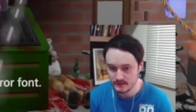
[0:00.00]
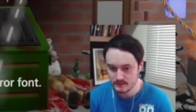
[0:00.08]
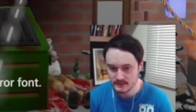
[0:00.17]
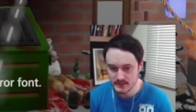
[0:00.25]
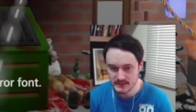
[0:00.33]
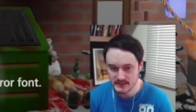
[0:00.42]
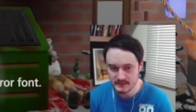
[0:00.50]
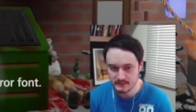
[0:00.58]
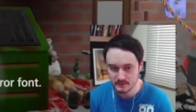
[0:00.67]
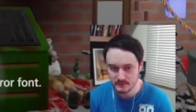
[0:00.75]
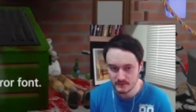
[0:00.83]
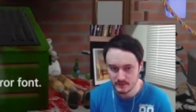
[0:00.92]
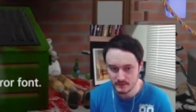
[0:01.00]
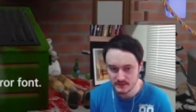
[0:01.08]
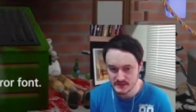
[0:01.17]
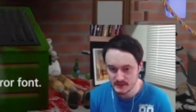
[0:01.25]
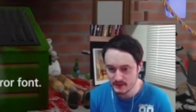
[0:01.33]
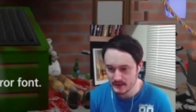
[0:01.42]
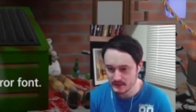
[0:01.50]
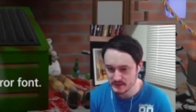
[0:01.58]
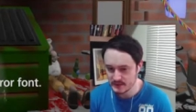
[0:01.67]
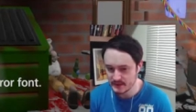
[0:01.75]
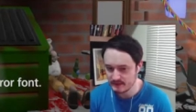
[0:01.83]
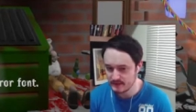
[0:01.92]
So let's keep going through and see what else
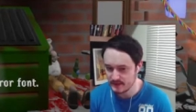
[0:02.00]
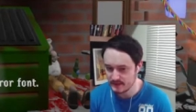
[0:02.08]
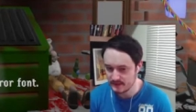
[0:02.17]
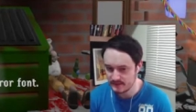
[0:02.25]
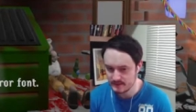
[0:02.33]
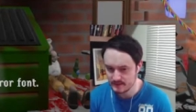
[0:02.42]
we can find.